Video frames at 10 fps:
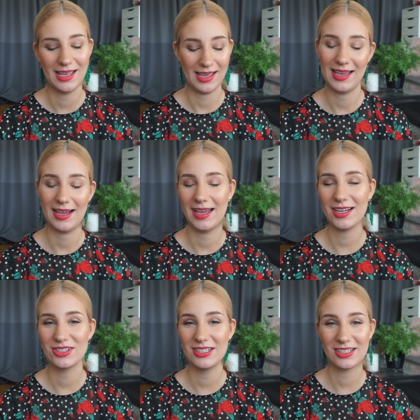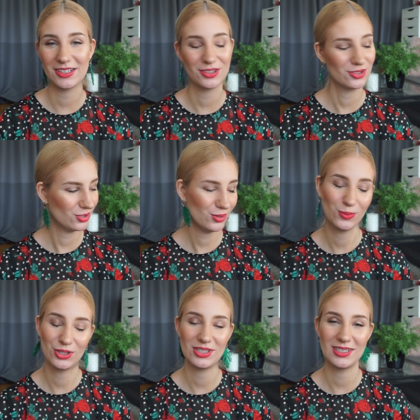I actually decluttered two,
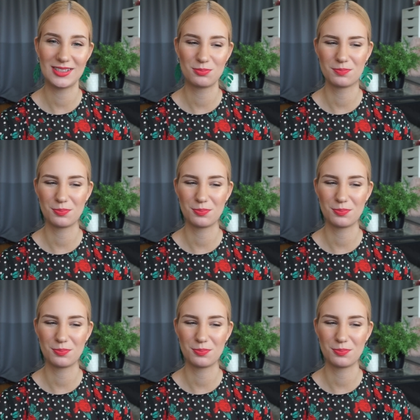which is